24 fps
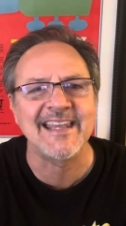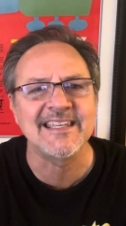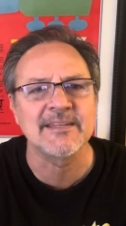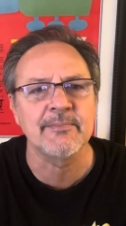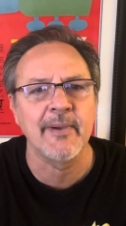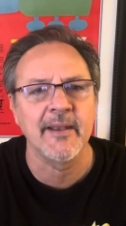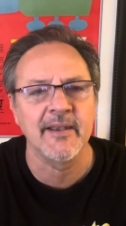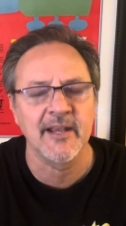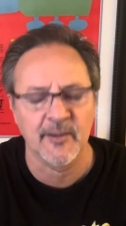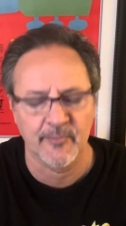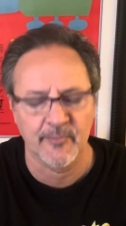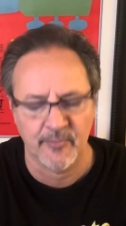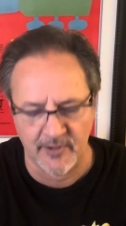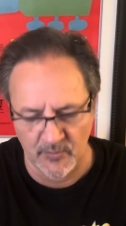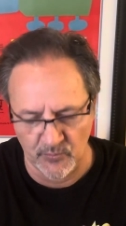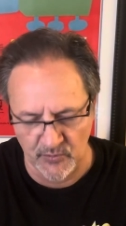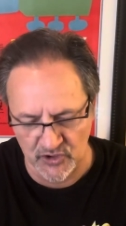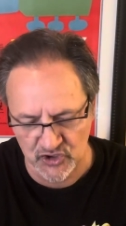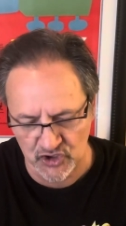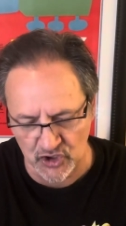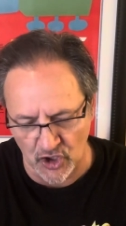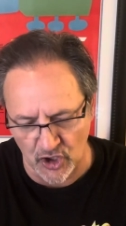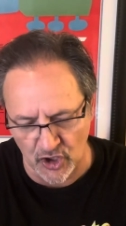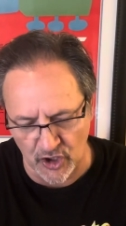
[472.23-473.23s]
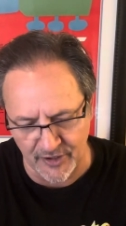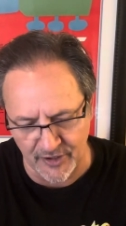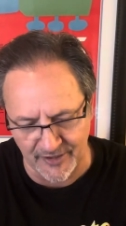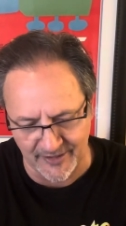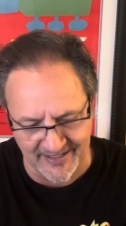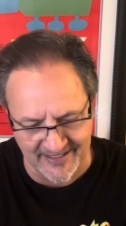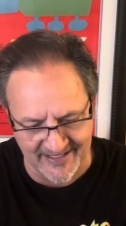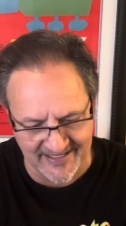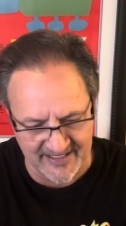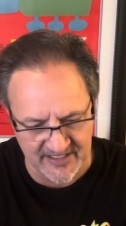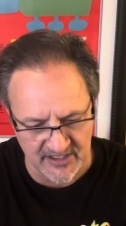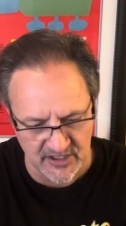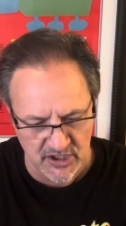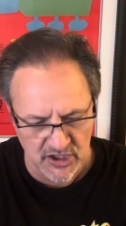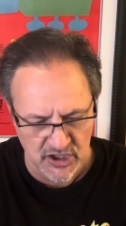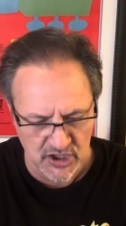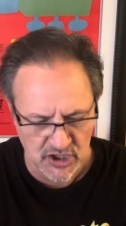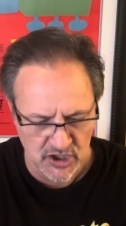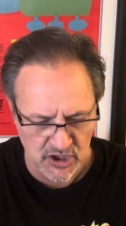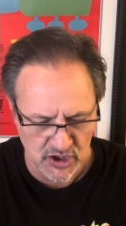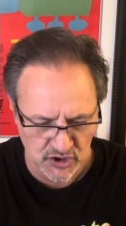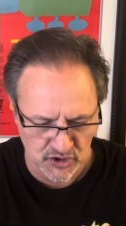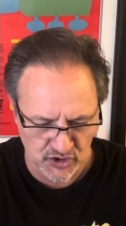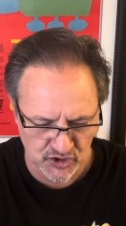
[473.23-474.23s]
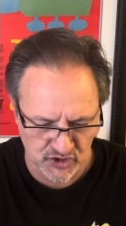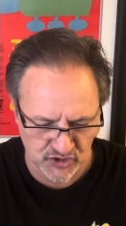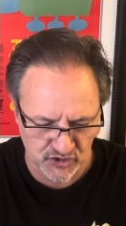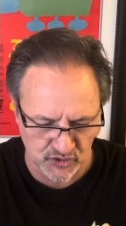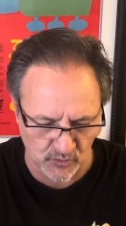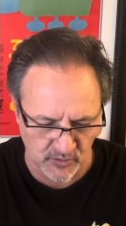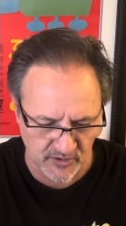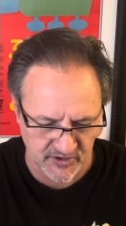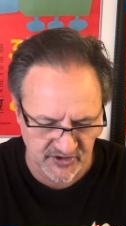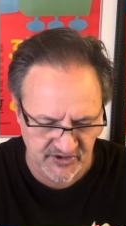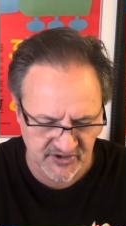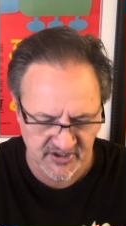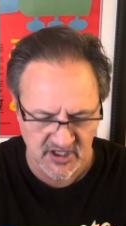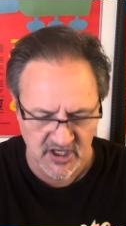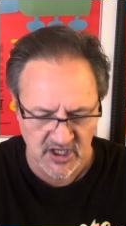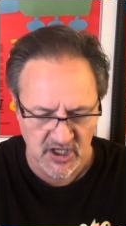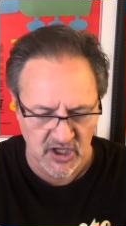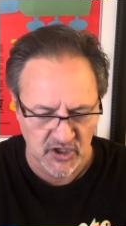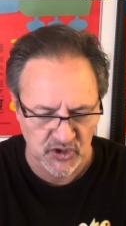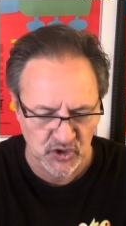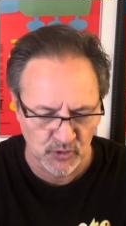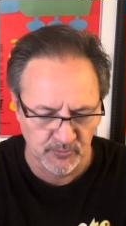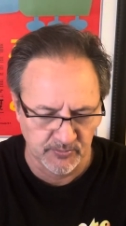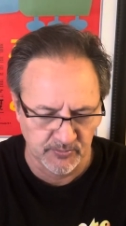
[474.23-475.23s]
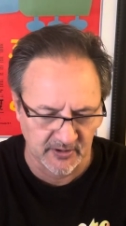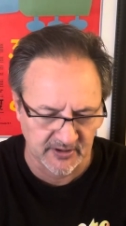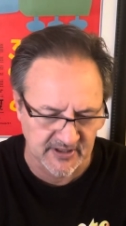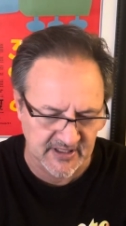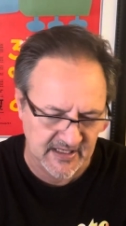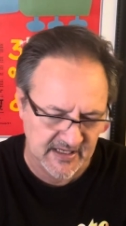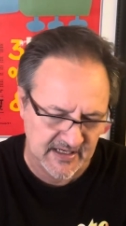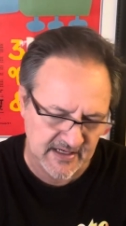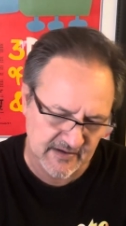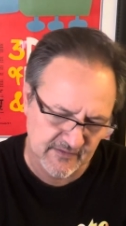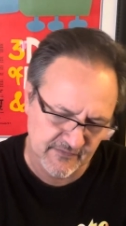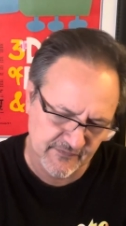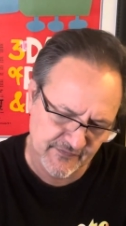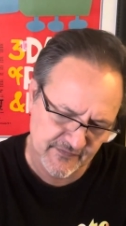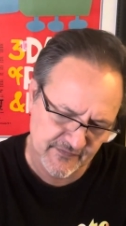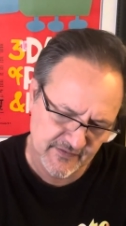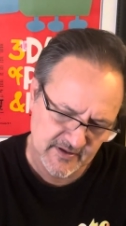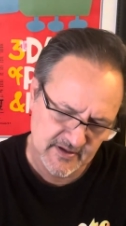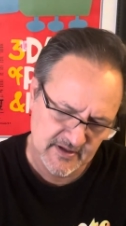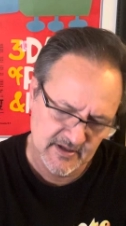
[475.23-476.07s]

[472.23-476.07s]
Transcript: depending upon which online source you believe.